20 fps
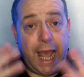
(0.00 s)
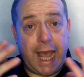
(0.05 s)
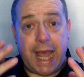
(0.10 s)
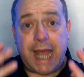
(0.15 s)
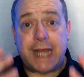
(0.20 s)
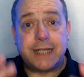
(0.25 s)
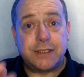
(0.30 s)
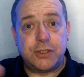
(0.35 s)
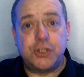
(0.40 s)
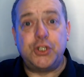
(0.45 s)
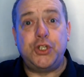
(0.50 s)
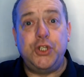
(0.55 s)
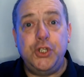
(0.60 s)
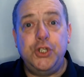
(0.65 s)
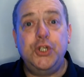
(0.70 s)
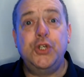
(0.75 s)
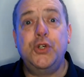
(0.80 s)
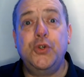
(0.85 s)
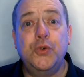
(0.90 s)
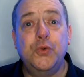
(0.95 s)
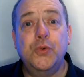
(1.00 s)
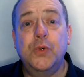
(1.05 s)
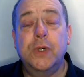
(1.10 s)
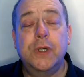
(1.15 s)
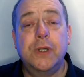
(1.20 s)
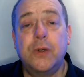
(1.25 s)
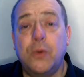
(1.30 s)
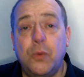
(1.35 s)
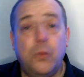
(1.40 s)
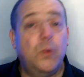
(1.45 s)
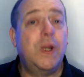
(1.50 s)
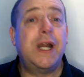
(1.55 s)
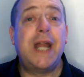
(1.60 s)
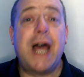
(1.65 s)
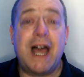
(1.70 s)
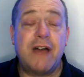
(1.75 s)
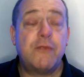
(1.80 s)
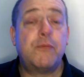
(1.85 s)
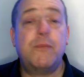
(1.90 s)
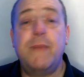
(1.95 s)
And you will
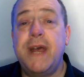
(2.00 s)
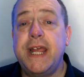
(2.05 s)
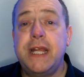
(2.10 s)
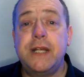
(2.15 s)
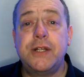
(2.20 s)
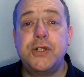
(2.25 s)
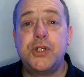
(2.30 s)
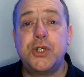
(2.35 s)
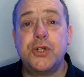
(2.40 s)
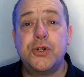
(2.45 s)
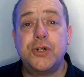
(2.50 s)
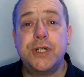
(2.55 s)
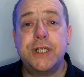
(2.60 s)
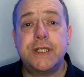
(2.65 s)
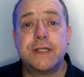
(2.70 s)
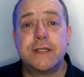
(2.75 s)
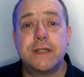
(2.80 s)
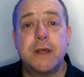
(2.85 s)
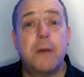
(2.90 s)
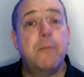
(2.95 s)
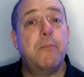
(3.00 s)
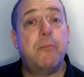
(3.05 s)
have made a choice